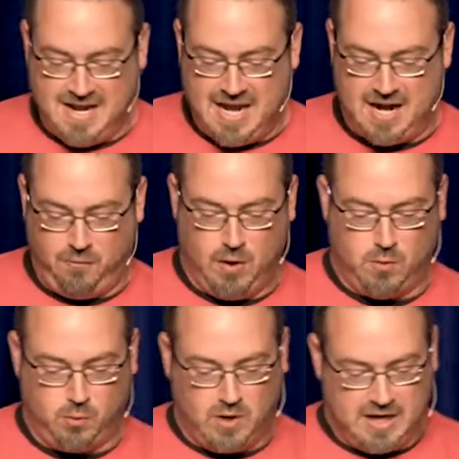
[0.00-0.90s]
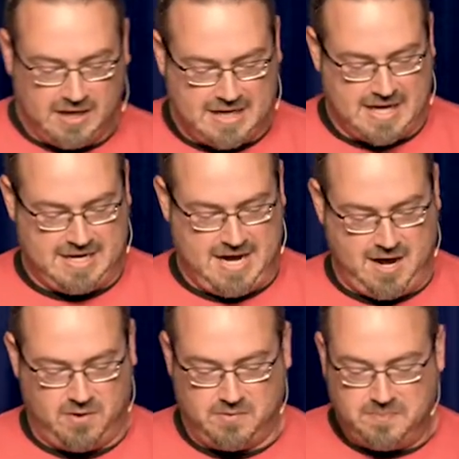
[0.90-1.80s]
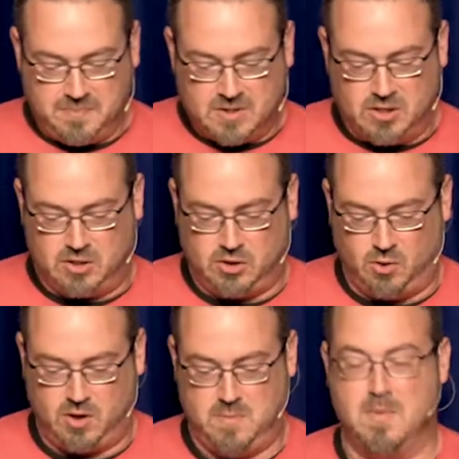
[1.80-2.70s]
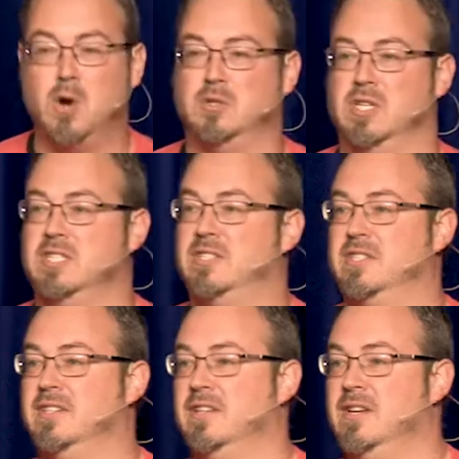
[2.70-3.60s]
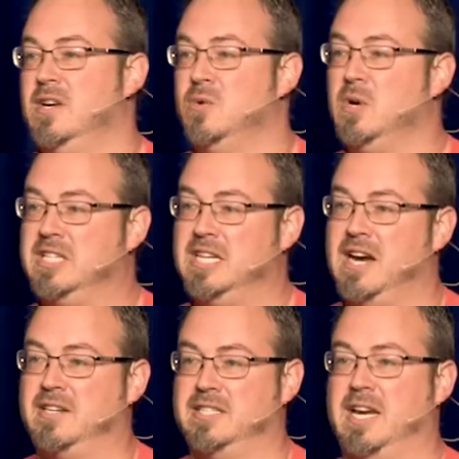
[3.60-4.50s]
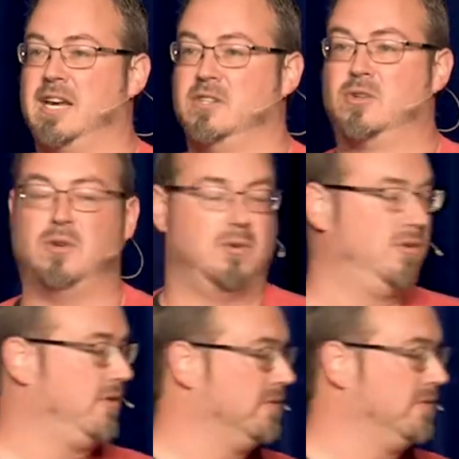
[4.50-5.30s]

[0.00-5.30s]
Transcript: And if we really get down to the story of Moses, we see our second truth.